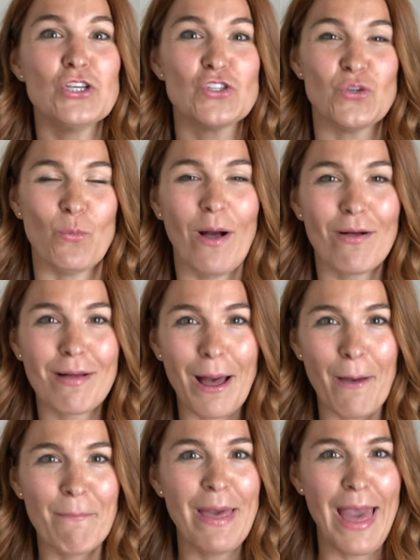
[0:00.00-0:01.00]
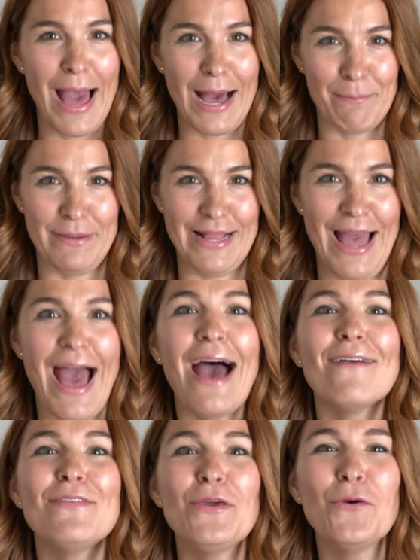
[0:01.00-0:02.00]
So welcome, happy to
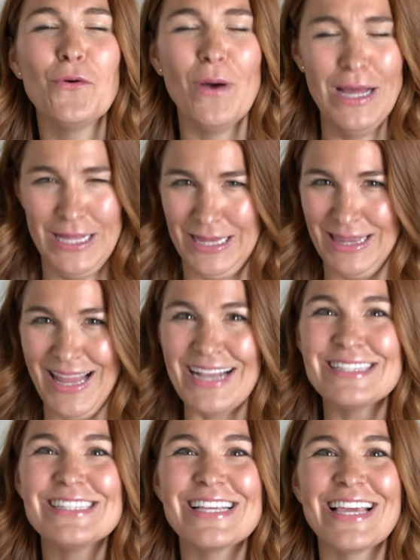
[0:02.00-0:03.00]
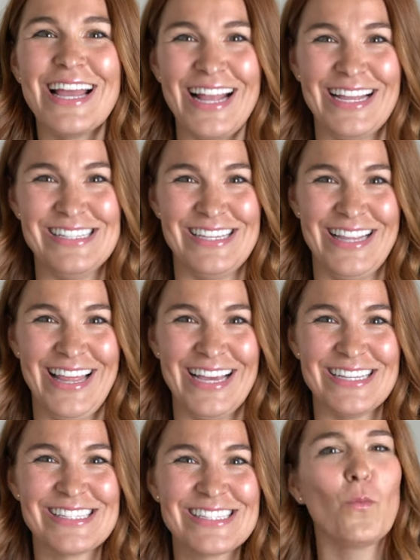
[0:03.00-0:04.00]
have you. Let's get into
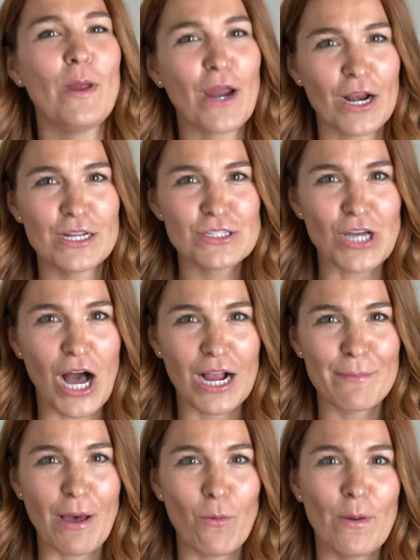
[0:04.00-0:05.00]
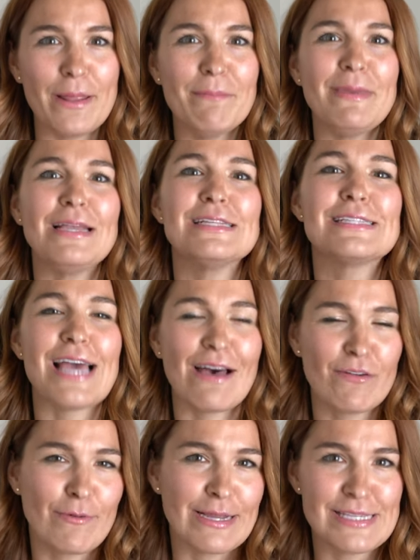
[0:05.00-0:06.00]
this. We're gonna talk about what it means to
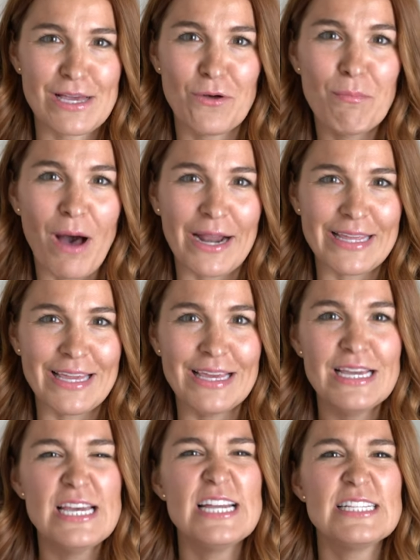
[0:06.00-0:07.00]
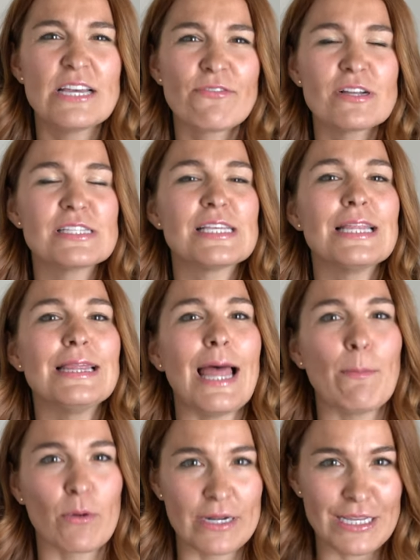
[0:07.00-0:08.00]
have a rectangle body, different
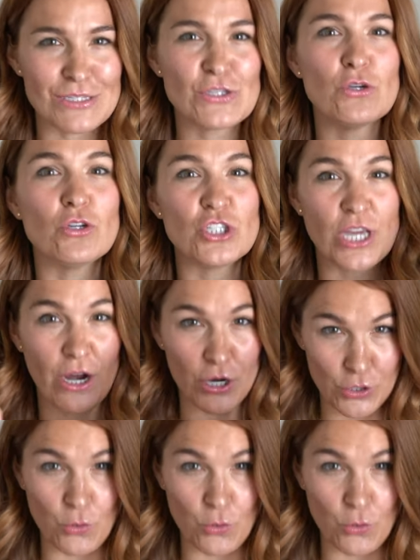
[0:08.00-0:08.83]
celebrities who share